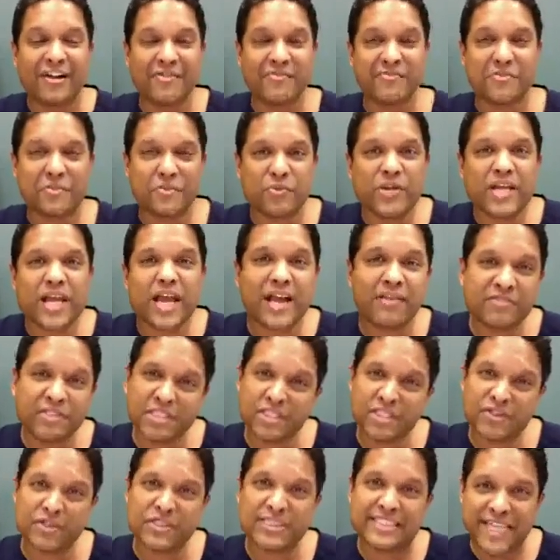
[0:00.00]
We have to
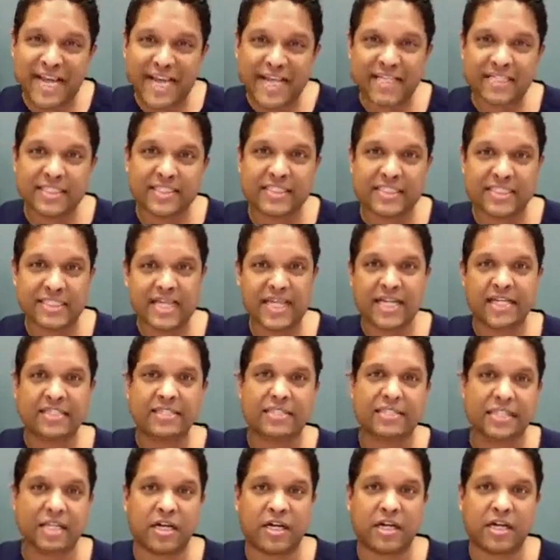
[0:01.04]
use science
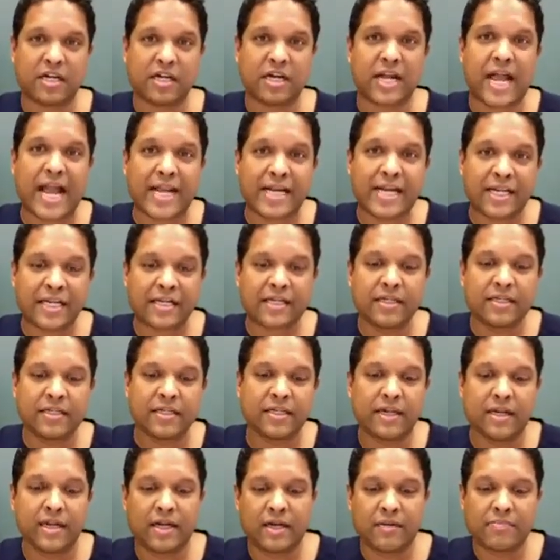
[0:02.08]
as our guiding,
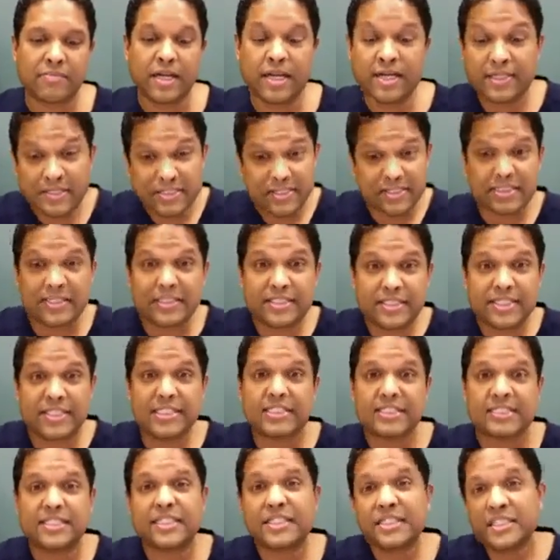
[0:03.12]
and the
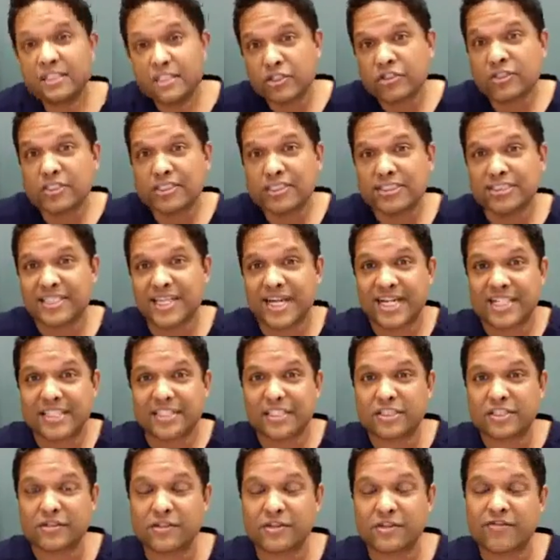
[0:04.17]
CDC is using
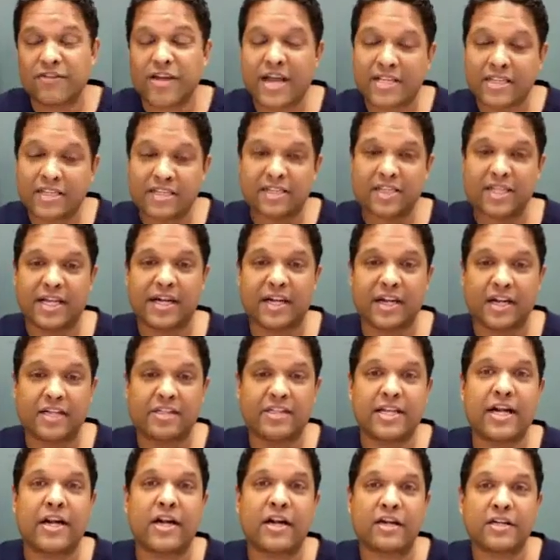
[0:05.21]
science. So the fact that
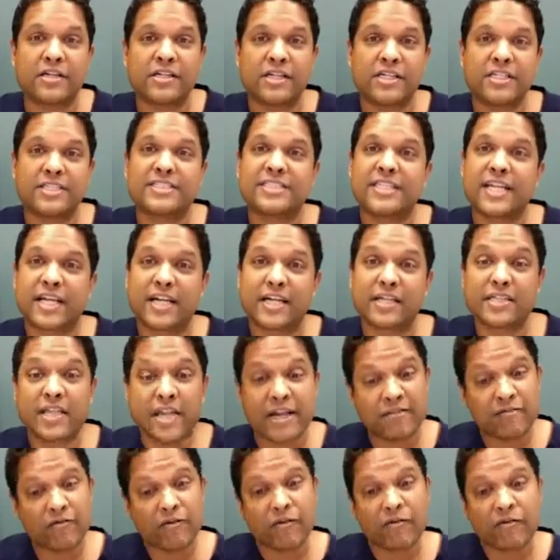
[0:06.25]

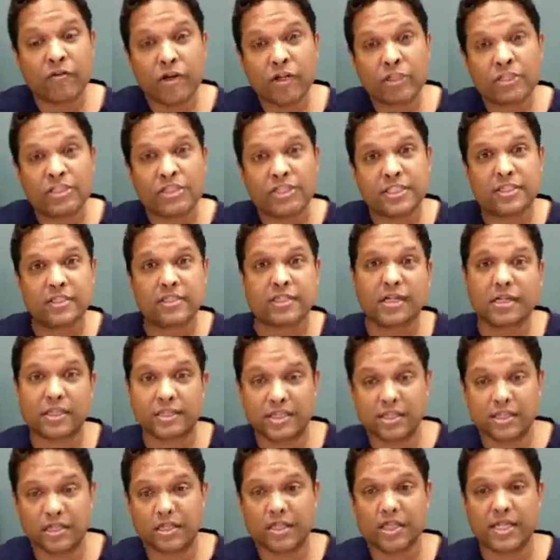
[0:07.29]
they've reversed
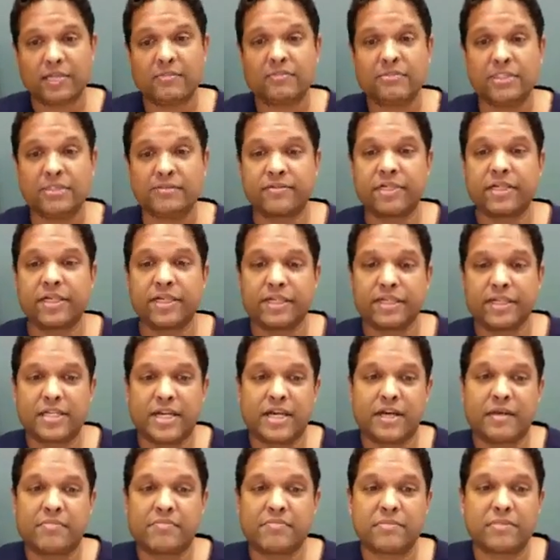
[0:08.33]
their claims of
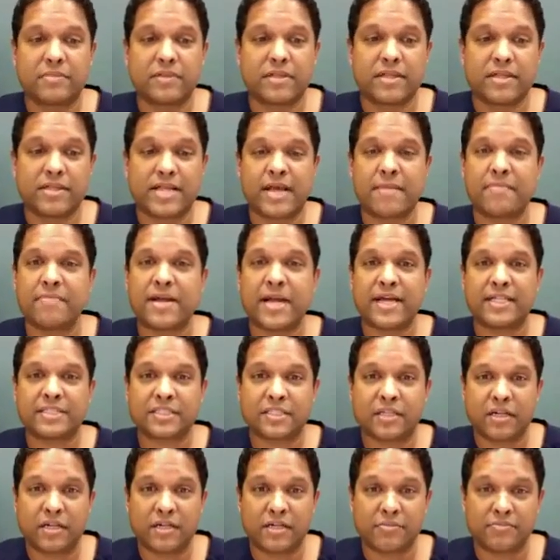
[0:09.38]
that masks
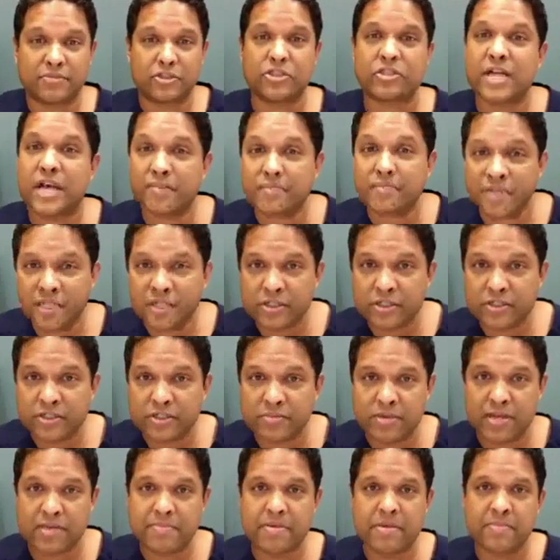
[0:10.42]
should not be used
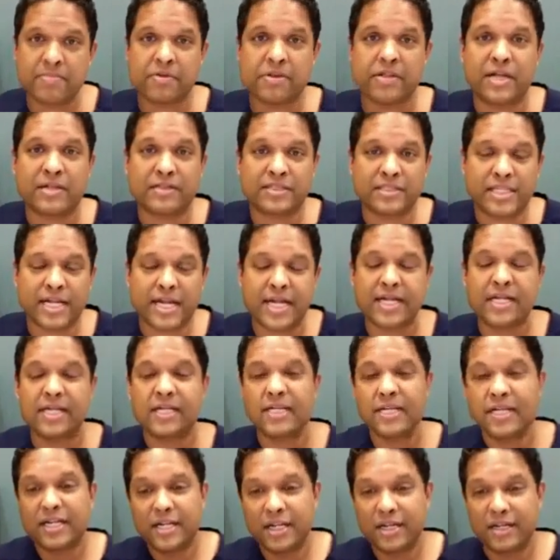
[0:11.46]
by people outside
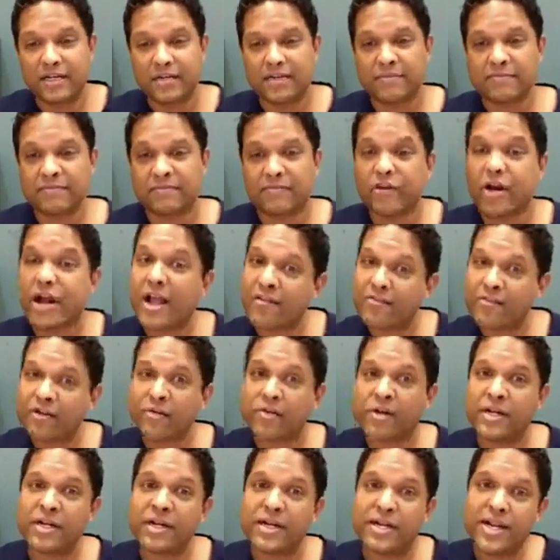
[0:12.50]
for everyone.